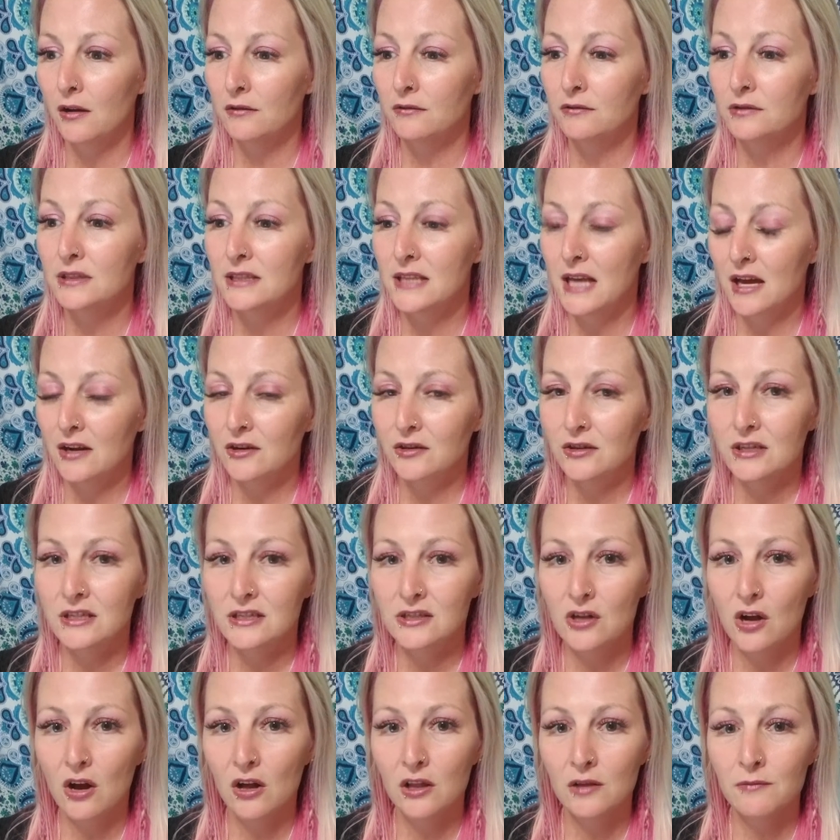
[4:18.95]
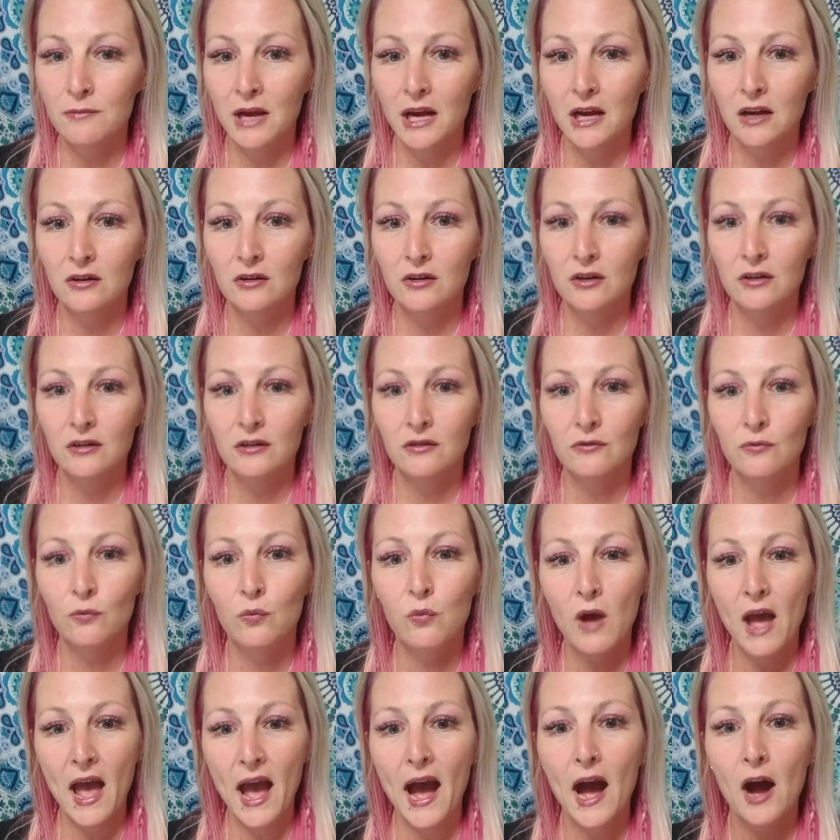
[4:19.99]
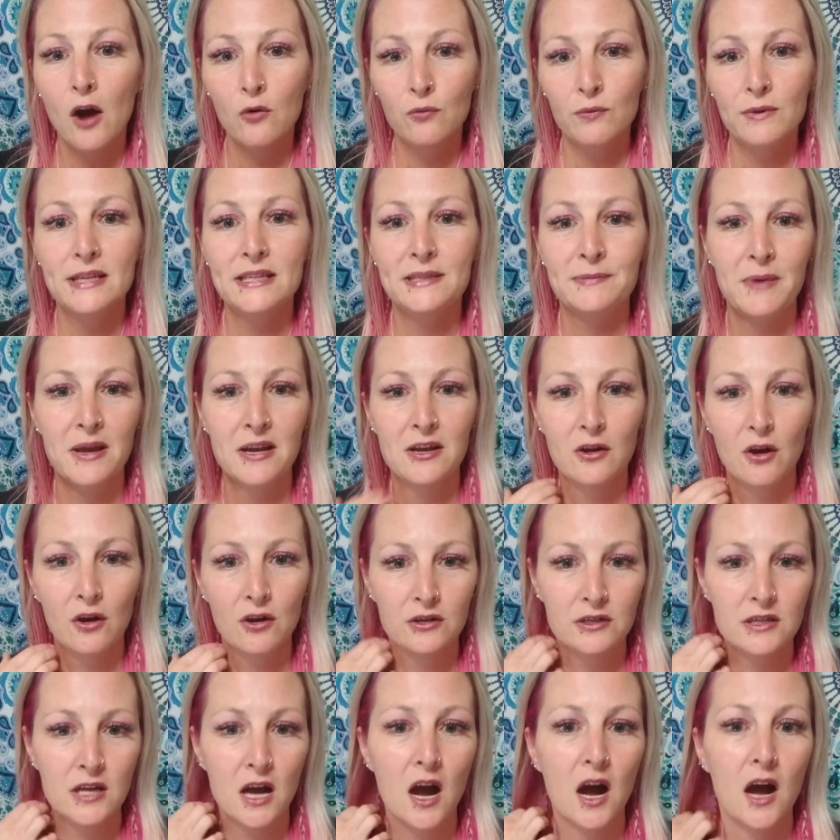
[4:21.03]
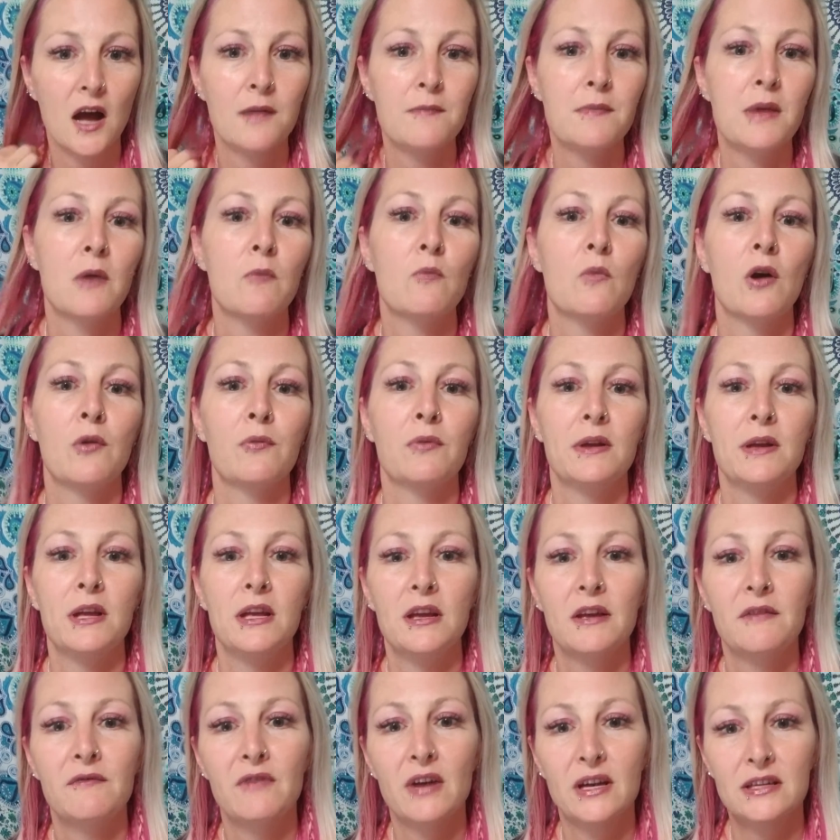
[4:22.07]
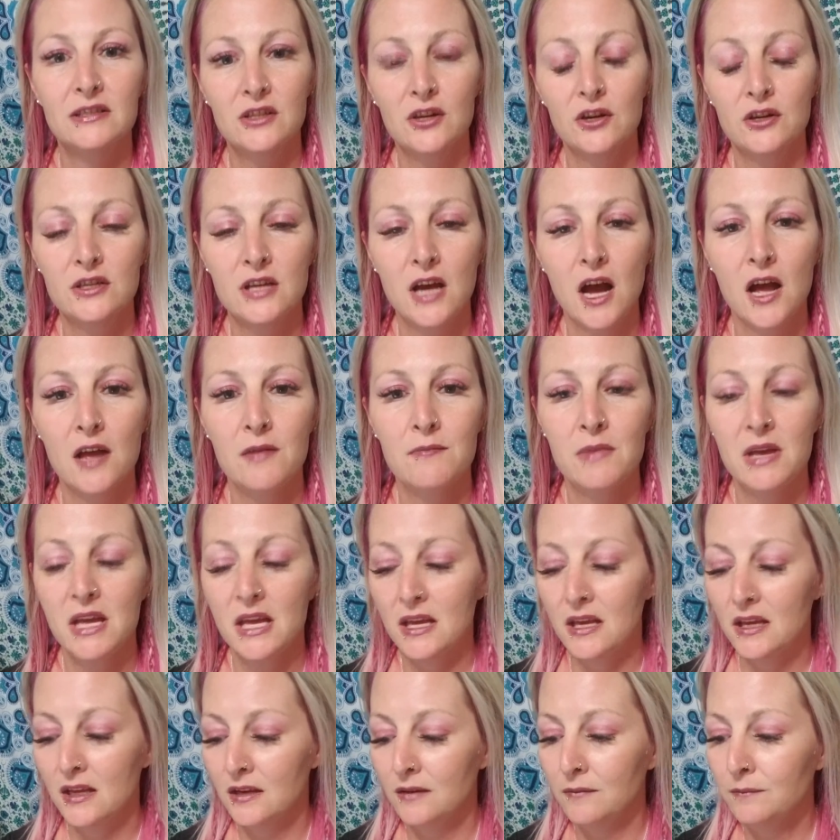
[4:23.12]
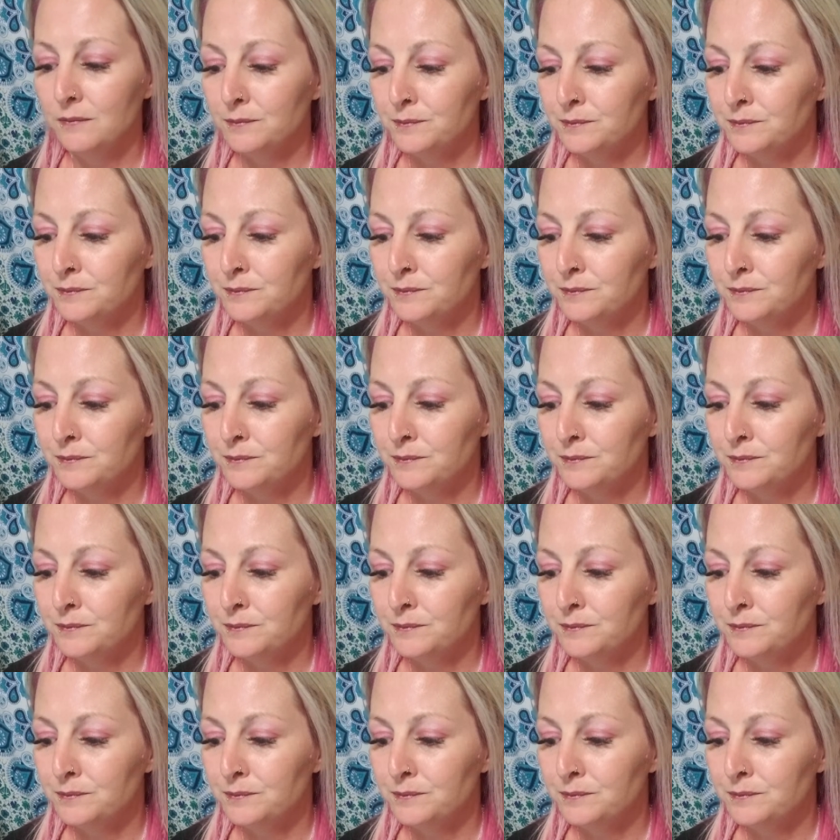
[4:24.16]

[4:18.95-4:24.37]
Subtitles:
Saturn is all about how we spend our time and what we invest our time in.